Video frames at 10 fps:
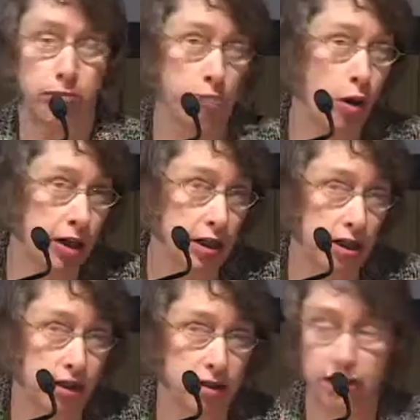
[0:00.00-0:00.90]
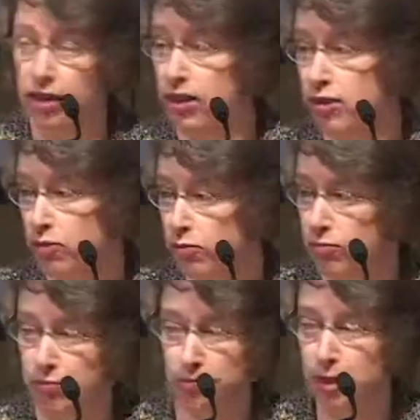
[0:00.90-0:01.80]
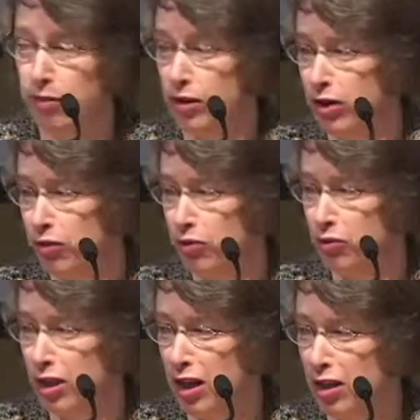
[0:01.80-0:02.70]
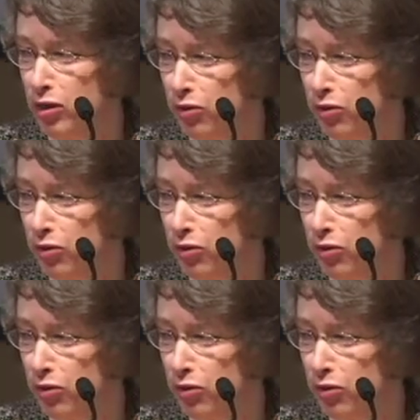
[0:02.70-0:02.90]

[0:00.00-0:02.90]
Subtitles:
Parking lots, as maybe others will tell us,